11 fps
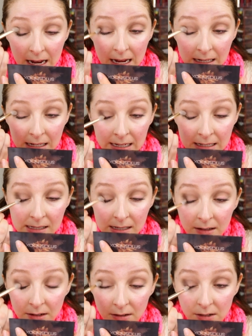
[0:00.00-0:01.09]
it is a
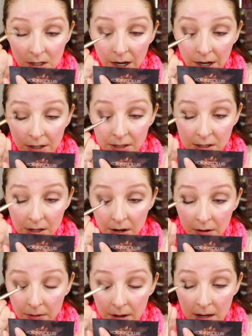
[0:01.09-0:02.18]
little dark,
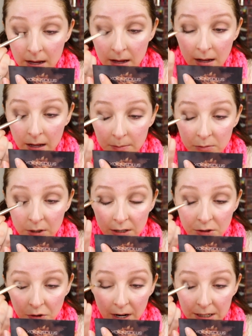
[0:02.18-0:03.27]
so I'm gonna
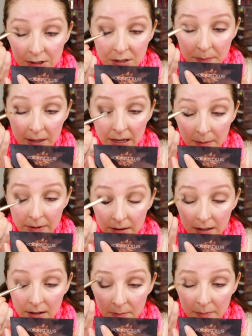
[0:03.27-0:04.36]
try and just pick up a
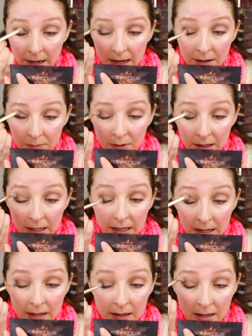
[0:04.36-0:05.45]
little bit and
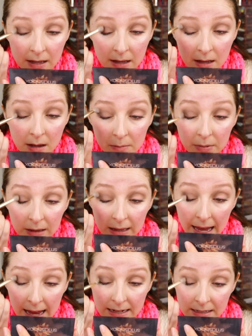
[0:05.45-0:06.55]
really
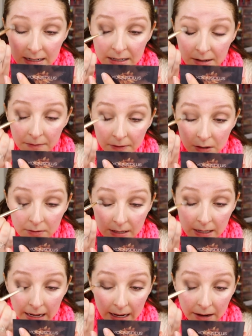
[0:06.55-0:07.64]
blend and diffuse
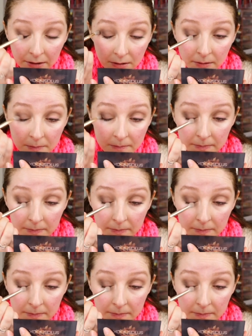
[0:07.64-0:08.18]
it out.